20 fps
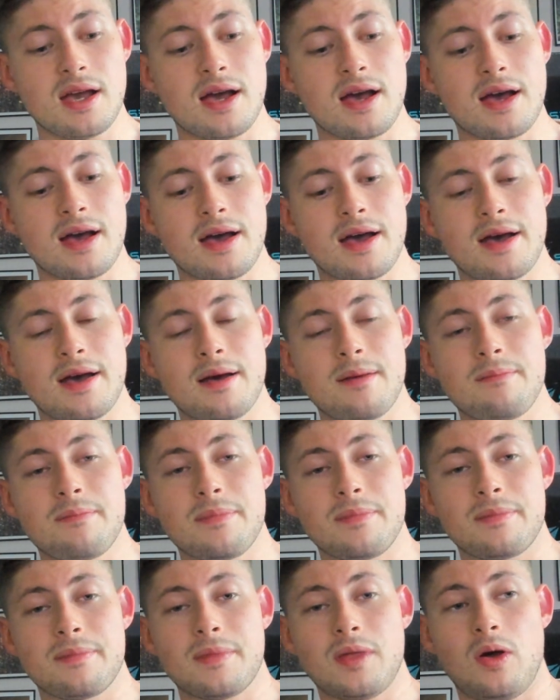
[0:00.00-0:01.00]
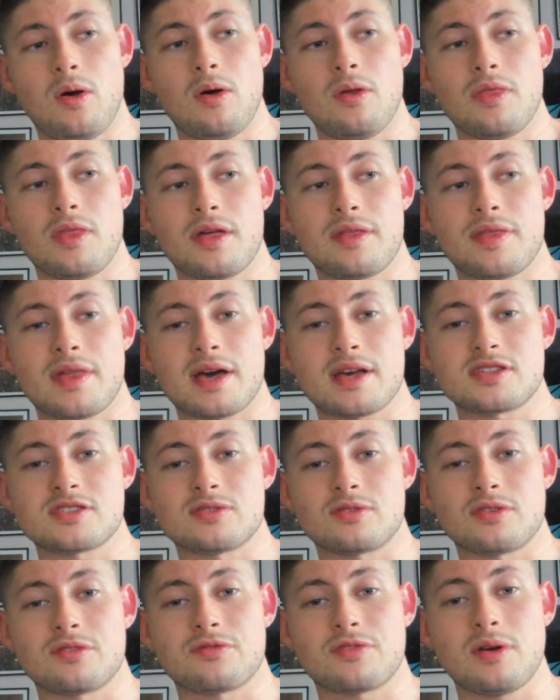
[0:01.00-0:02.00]
on that
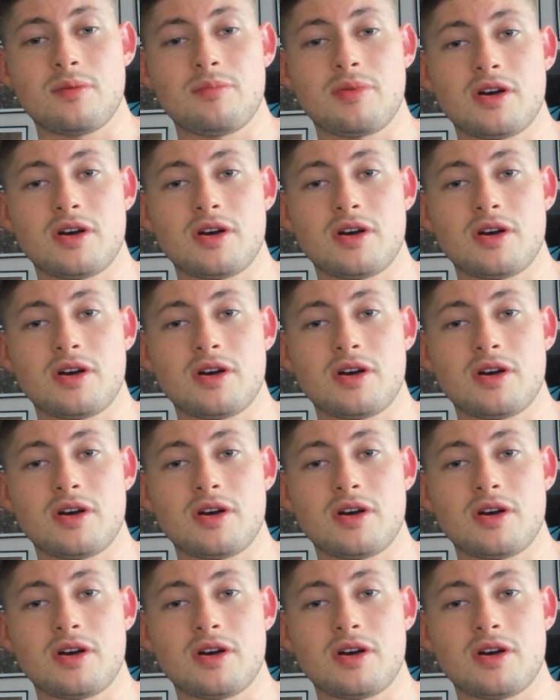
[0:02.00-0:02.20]
sort of front,